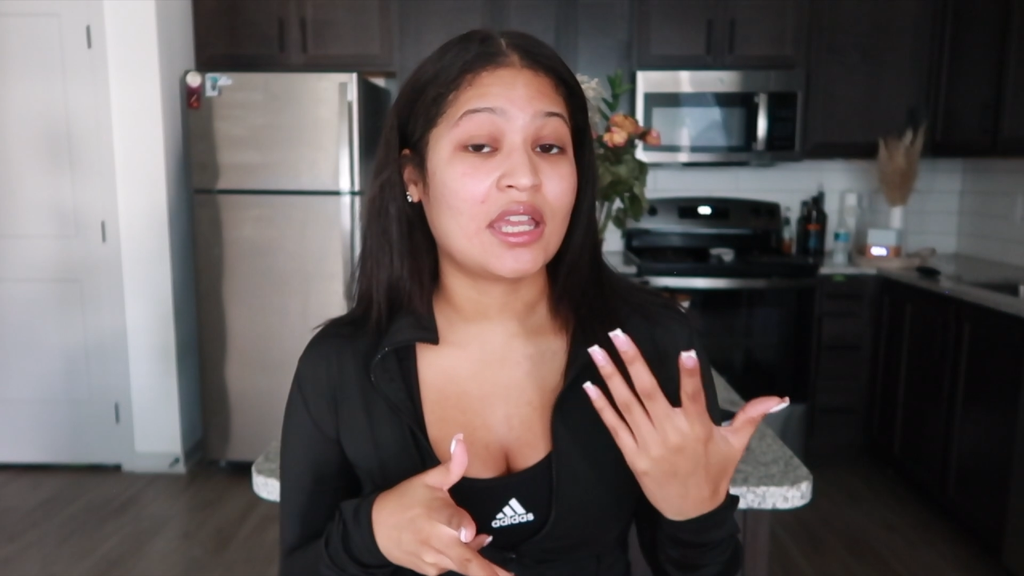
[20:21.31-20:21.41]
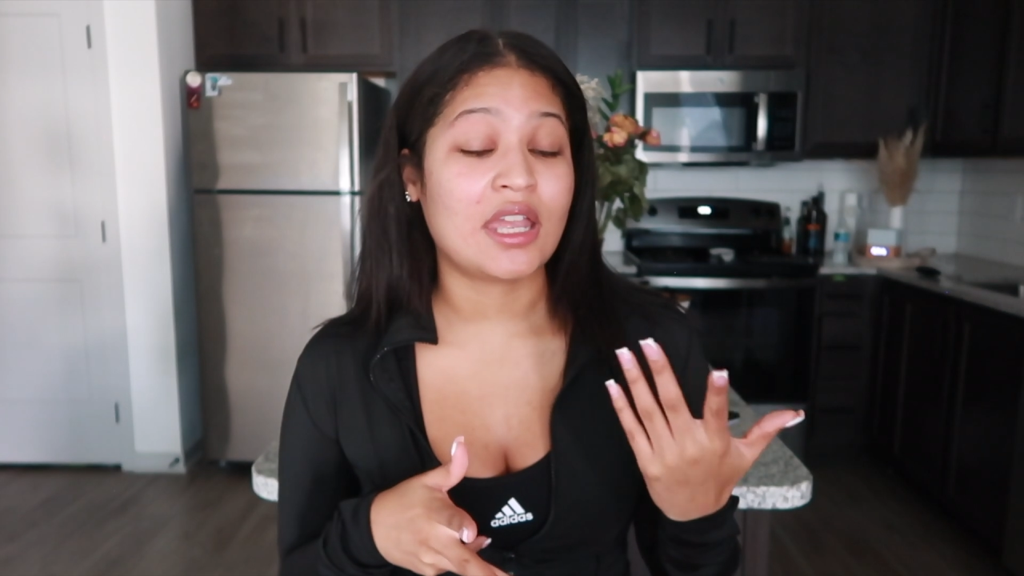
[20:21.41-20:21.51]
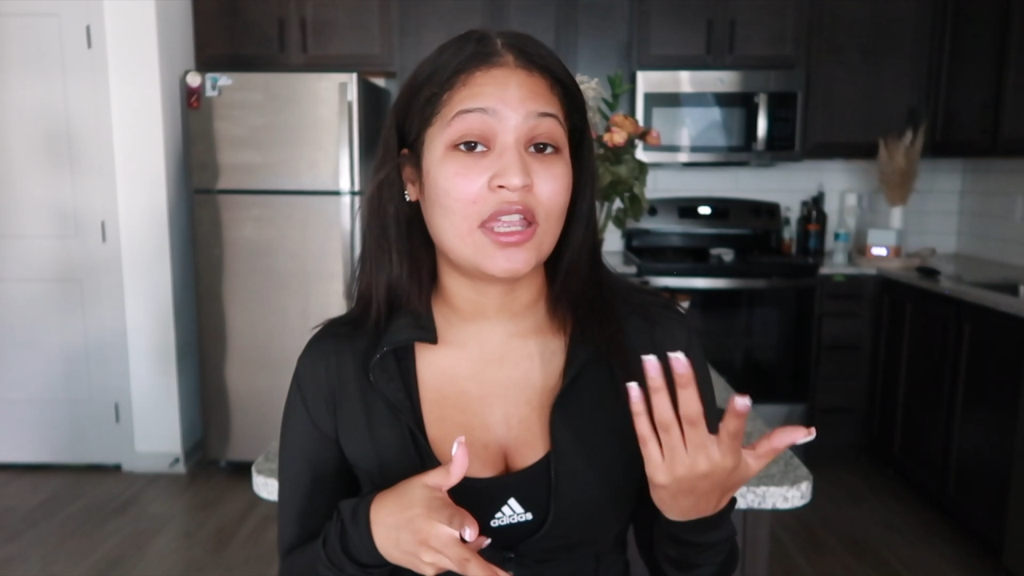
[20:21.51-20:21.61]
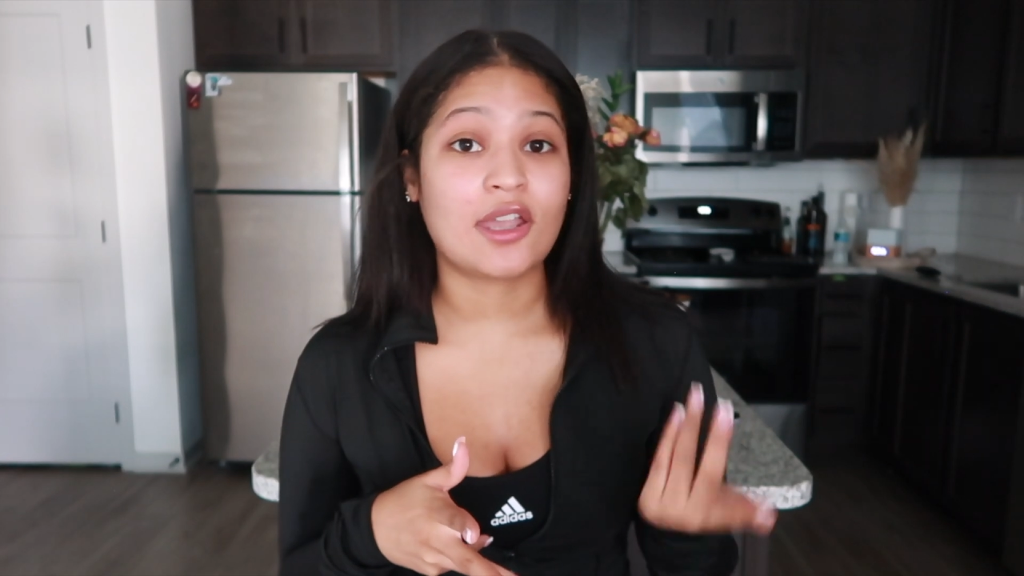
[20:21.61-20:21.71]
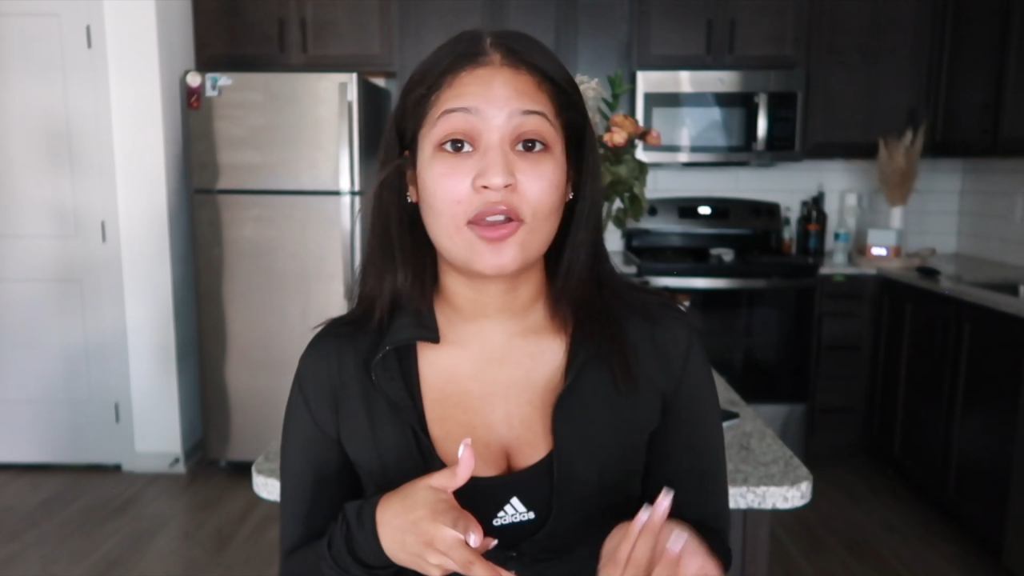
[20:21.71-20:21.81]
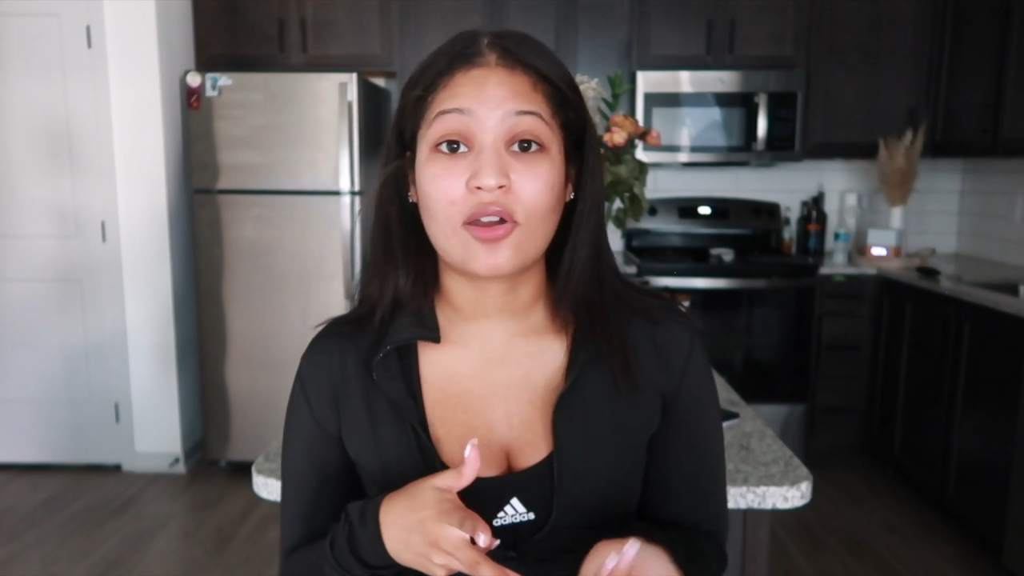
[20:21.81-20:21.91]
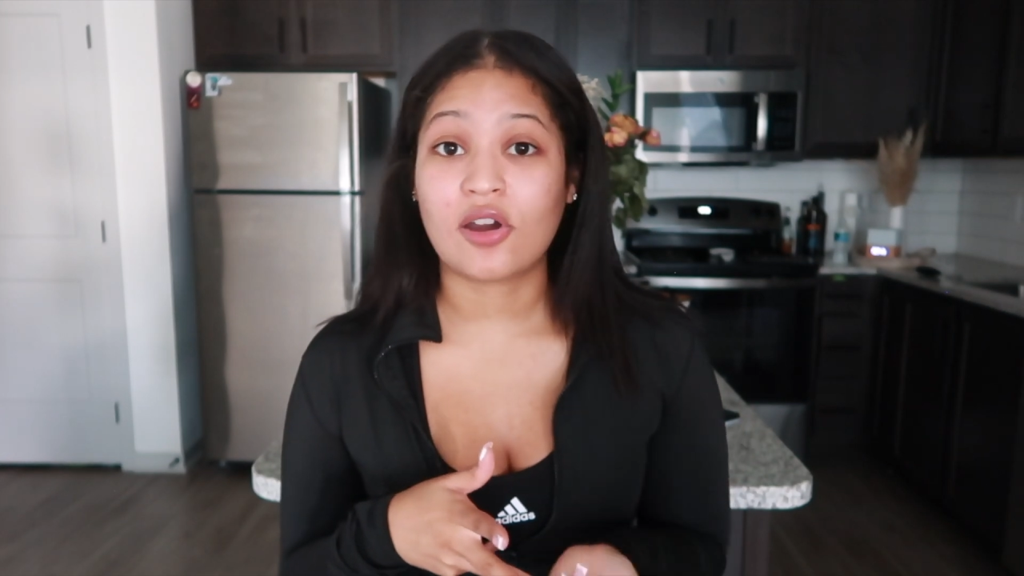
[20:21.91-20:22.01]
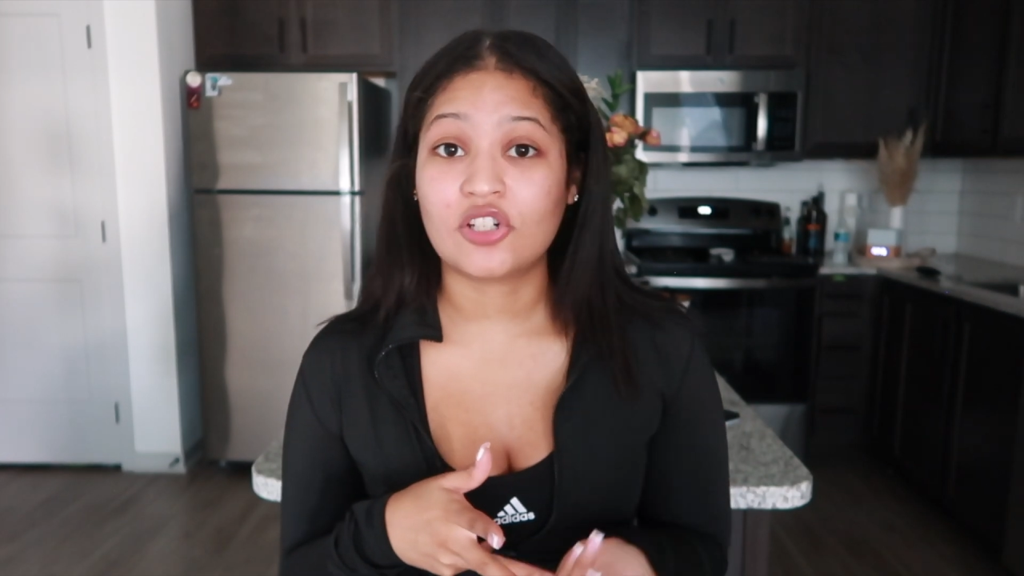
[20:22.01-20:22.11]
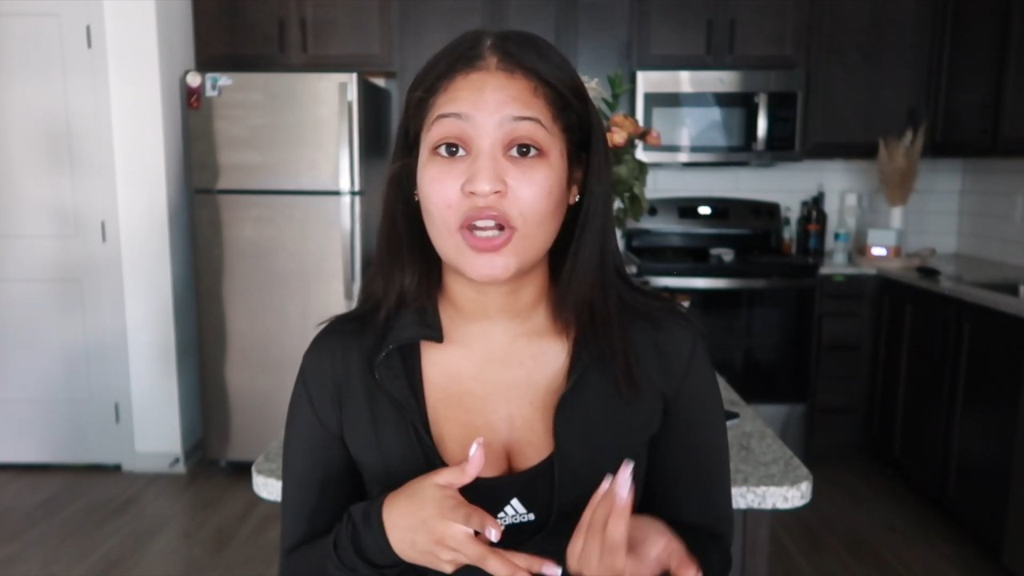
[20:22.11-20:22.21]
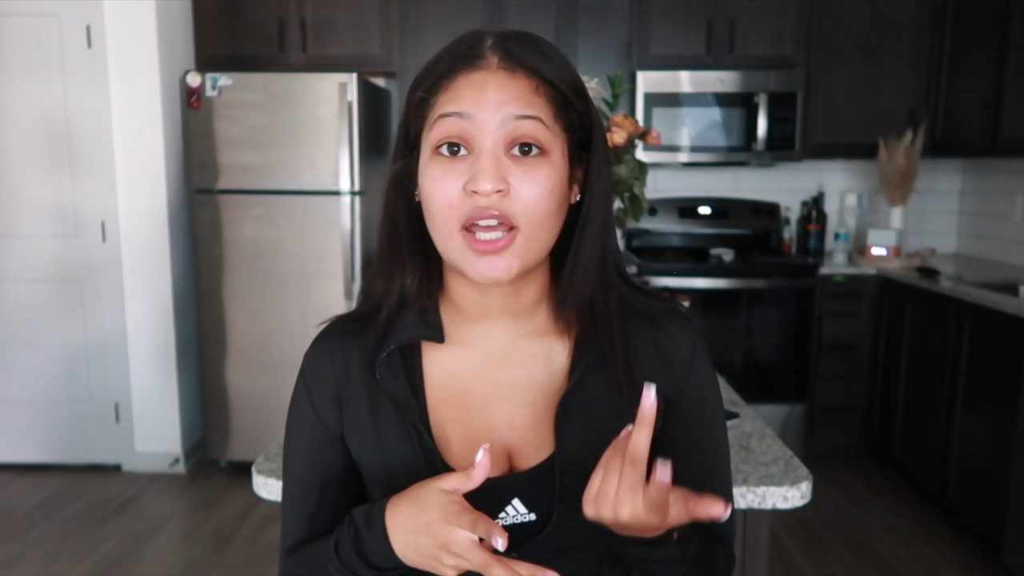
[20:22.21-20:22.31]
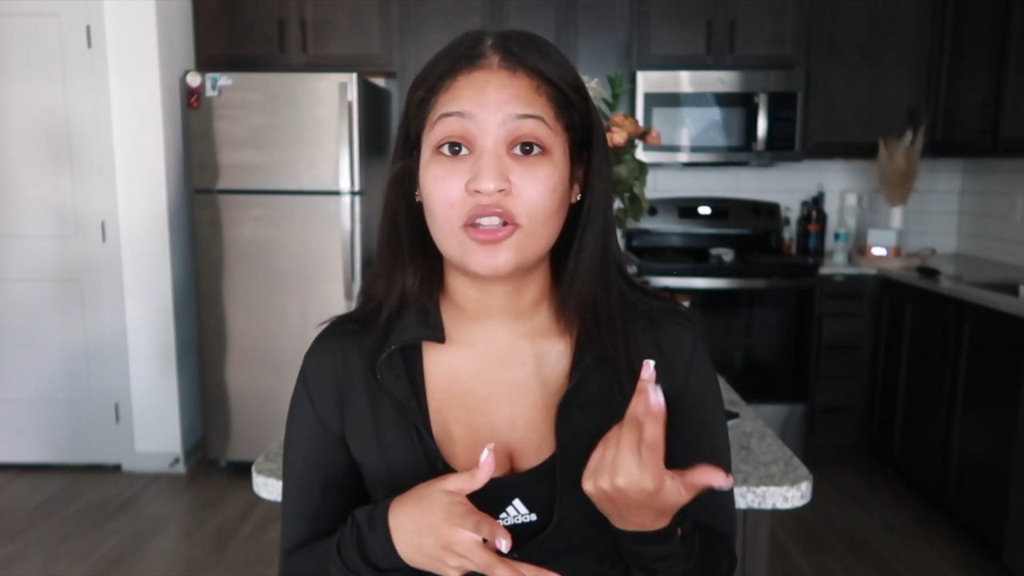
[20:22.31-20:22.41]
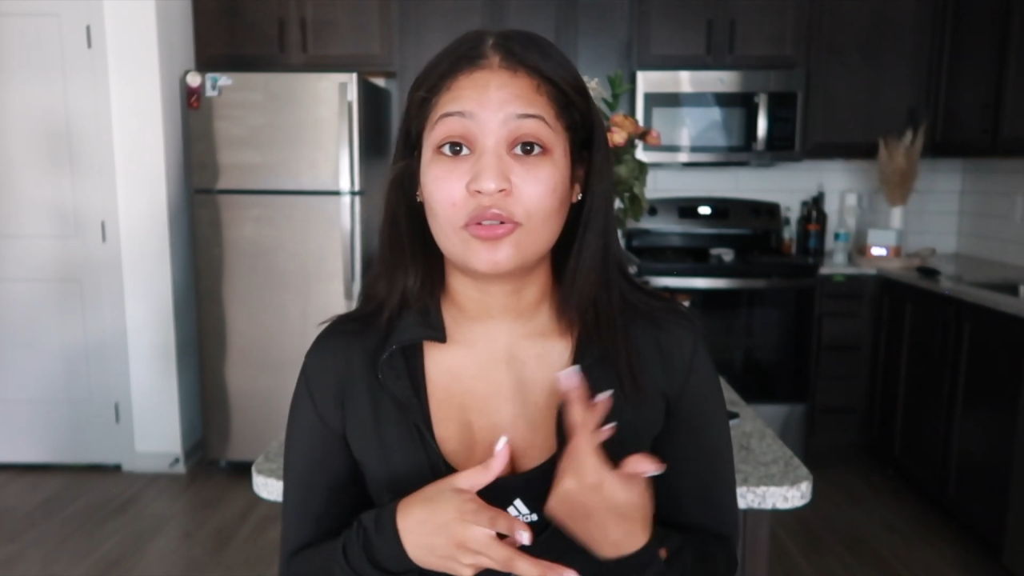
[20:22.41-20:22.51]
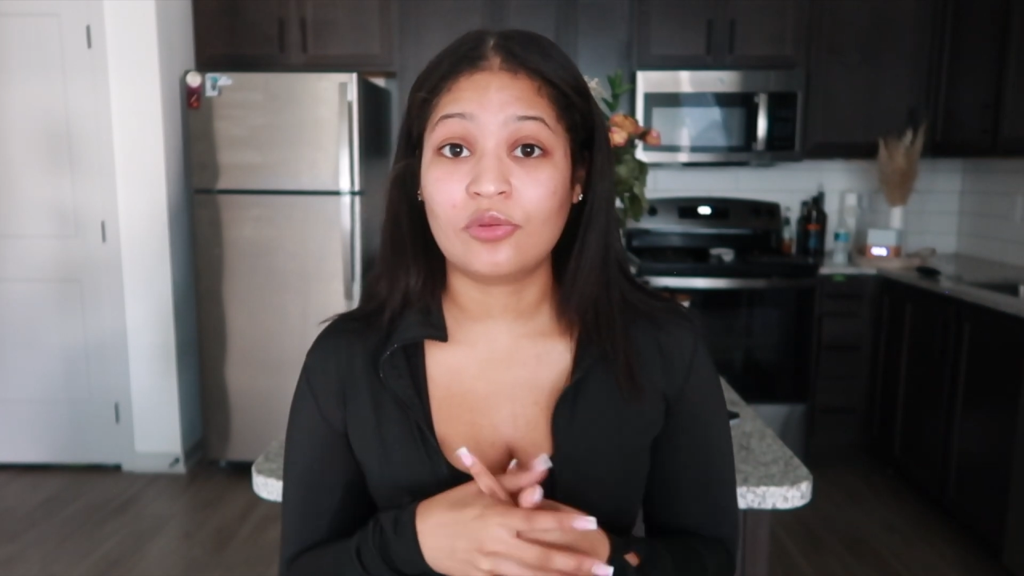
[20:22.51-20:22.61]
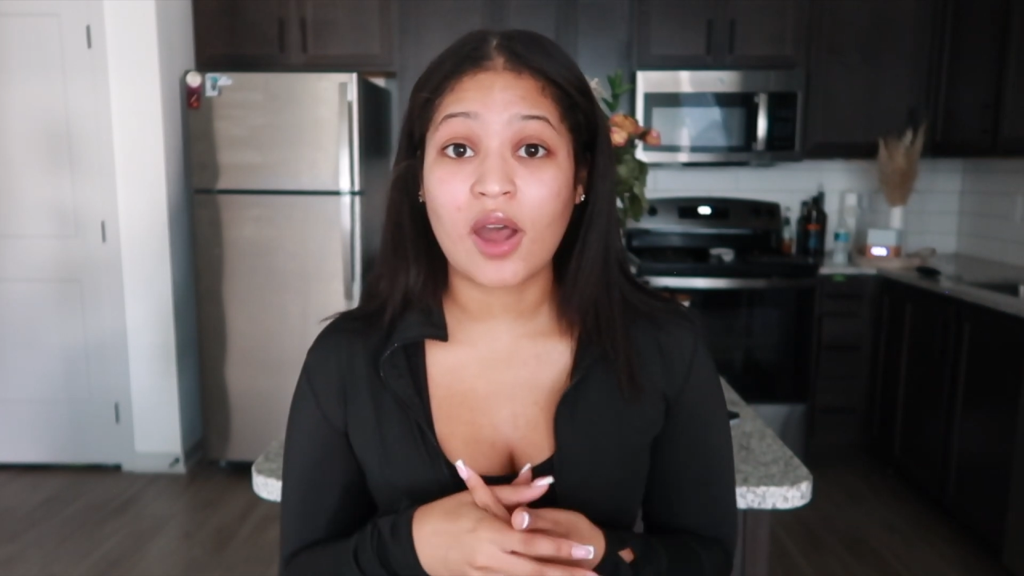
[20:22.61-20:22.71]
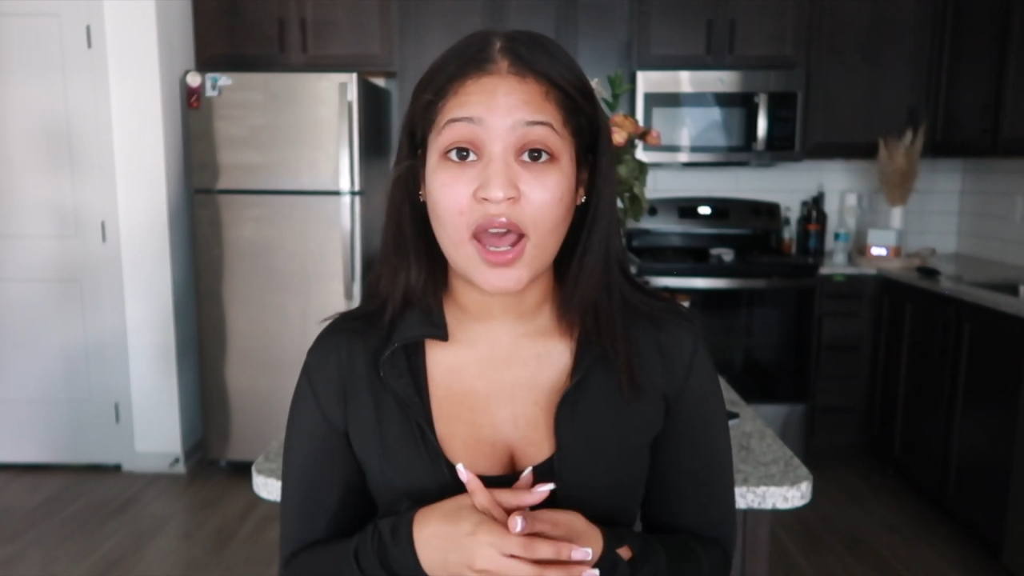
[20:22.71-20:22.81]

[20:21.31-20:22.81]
a contract through